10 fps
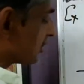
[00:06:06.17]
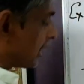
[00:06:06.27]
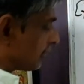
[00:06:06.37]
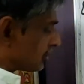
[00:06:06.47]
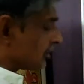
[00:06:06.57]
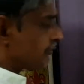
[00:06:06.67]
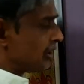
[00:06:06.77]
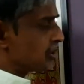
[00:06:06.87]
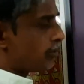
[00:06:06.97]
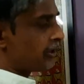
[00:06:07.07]
law equation for
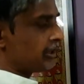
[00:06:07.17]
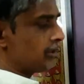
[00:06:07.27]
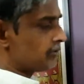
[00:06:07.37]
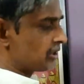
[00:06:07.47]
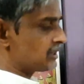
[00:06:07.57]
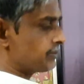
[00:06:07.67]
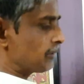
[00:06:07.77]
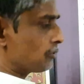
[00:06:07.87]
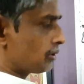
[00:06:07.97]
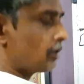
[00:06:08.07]
each body with respect
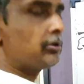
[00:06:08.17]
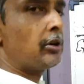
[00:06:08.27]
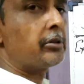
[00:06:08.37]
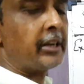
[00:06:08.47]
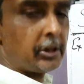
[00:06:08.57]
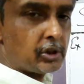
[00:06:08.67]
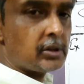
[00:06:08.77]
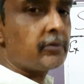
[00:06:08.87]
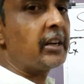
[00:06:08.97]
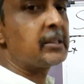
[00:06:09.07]
to ground along directions
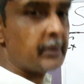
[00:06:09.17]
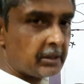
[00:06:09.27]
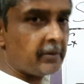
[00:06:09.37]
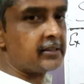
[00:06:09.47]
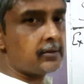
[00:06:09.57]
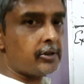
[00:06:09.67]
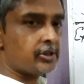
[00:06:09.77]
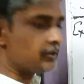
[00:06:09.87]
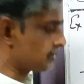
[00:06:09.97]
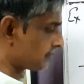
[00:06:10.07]
of the respective
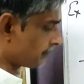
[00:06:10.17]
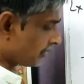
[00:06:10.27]
accelerations.